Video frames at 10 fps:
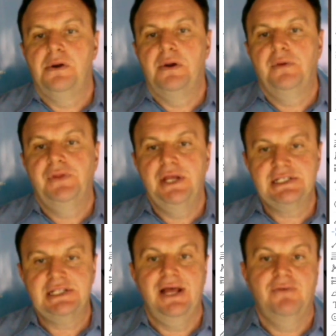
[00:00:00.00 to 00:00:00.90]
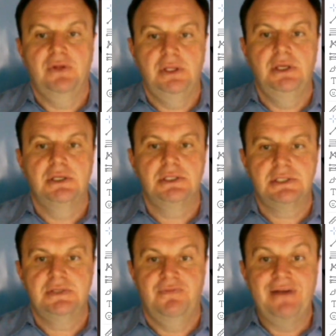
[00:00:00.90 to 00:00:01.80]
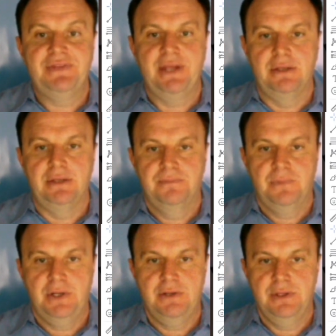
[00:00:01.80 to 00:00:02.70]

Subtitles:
The next level is 510, right?